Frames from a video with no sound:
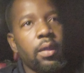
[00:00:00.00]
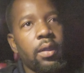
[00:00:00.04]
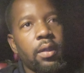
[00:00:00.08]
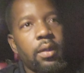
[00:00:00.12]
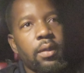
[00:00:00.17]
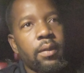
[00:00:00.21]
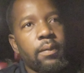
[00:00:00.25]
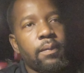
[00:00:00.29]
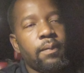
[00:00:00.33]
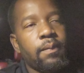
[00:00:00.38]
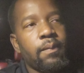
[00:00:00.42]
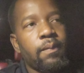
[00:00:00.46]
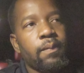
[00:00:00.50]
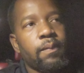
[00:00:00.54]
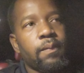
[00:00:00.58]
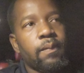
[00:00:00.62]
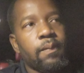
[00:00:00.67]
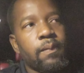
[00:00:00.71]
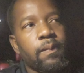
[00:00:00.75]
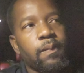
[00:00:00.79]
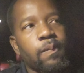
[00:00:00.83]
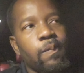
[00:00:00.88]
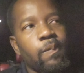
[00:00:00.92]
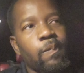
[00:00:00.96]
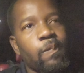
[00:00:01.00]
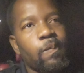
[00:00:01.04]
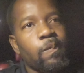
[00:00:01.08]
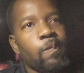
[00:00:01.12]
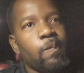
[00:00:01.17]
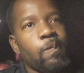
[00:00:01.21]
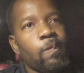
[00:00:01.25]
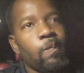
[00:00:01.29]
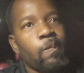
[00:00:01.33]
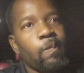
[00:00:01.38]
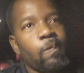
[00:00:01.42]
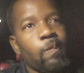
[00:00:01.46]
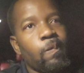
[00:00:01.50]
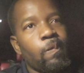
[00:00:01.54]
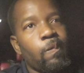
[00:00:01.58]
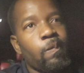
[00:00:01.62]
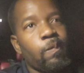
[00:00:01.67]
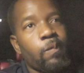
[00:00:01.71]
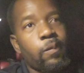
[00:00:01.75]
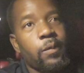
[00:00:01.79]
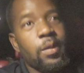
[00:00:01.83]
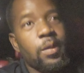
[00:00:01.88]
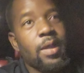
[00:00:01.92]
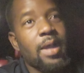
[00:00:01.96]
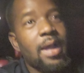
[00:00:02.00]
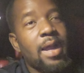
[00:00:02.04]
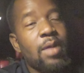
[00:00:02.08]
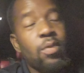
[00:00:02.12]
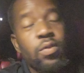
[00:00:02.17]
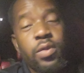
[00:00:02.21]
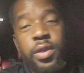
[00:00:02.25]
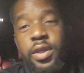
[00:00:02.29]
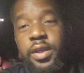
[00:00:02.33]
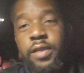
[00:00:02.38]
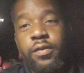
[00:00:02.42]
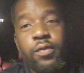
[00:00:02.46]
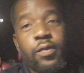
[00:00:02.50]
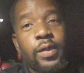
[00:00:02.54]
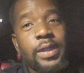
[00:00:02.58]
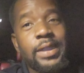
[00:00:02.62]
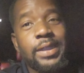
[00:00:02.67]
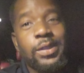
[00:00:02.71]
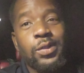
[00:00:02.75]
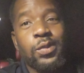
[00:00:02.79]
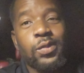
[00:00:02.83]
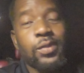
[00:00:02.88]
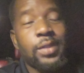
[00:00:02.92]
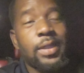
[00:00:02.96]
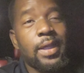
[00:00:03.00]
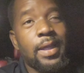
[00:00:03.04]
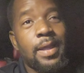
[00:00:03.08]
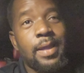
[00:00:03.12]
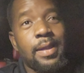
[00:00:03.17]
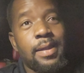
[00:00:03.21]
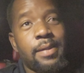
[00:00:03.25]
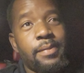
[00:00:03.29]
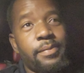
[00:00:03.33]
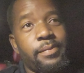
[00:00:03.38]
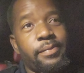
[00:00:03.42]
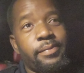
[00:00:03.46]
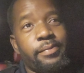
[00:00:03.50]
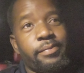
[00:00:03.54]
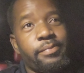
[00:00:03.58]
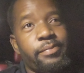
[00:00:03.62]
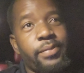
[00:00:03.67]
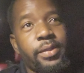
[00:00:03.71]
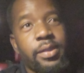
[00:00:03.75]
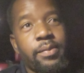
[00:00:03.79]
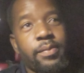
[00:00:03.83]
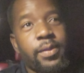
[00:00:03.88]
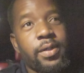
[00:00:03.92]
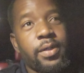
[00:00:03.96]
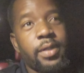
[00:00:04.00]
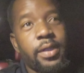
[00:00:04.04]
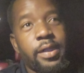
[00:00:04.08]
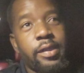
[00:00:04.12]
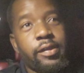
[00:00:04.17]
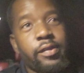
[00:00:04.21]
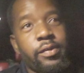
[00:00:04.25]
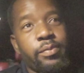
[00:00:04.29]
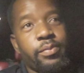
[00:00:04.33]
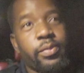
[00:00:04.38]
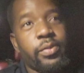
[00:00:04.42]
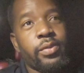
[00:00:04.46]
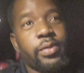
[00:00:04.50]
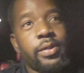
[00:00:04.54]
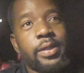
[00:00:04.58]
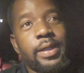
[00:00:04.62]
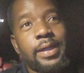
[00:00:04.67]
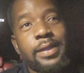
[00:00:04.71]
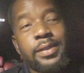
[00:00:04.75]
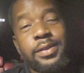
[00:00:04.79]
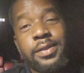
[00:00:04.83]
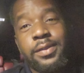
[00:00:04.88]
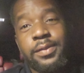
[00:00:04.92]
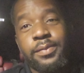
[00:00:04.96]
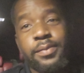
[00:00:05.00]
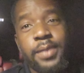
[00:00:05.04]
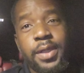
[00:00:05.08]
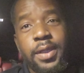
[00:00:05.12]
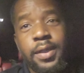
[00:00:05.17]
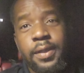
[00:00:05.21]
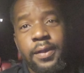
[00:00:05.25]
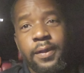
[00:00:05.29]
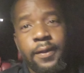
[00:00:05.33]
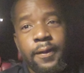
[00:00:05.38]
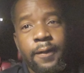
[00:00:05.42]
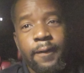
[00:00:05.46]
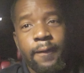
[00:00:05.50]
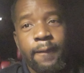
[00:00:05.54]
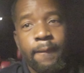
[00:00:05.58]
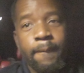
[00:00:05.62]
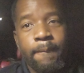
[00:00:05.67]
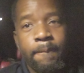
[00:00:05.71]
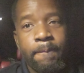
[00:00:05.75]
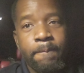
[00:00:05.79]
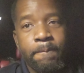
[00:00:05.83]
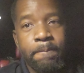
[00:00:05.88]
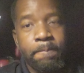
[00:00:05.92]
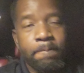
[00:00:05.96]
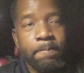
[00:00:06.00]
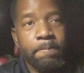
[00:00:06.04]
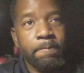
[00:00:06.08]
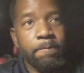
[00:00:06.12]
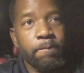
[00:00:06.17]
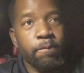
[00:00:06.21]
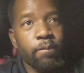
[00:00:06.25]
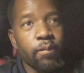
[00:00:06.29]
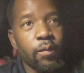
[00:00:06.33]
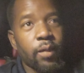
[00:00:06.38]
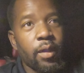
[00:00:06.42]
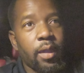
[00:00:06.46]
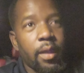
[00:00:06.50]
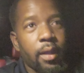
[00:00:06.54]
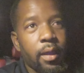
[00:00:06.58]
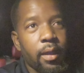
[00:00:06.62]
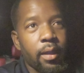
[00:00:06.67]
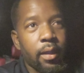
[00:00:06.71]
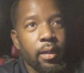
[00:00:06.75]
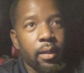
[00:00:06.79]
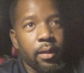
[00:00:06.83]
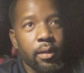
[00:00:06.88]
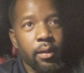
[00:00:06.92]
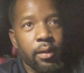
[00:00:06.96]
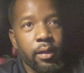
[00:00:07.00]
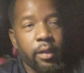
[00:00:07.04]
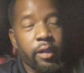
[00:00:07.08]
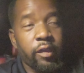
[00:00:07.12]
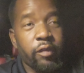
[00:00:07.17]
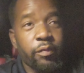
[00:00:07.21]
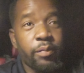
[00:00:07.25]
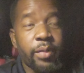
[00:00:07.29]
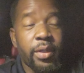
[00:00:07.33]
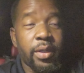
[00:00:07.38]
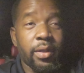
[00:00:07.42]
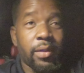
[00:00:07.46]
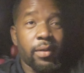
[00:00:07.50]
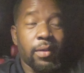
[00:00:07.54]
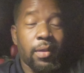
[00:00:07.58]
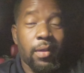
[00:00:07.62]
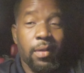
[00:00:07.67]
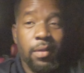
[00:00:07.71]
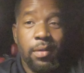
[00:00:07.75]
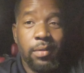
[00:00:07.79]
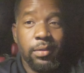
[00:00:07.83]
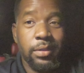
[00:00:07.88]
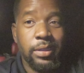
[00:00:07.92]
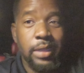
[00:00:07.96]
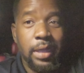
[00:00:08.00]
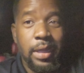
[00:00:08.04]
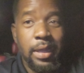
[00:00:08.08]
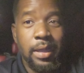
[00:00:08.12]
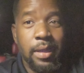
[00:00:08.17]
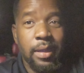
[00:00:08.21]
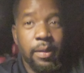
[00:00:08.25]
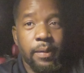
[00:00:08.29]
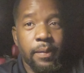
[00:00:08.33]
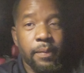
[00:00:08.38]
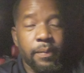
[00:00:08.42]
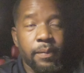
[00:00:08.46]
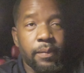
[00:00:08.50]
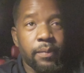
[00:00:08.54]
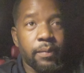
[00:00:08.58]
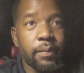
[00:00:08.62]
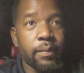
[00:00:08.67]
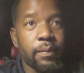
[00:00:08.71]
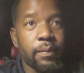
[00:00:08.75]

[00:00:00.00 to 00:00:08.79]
And I wouldn't even waste no time put them on the extra board. That's just me. And it's been a long time.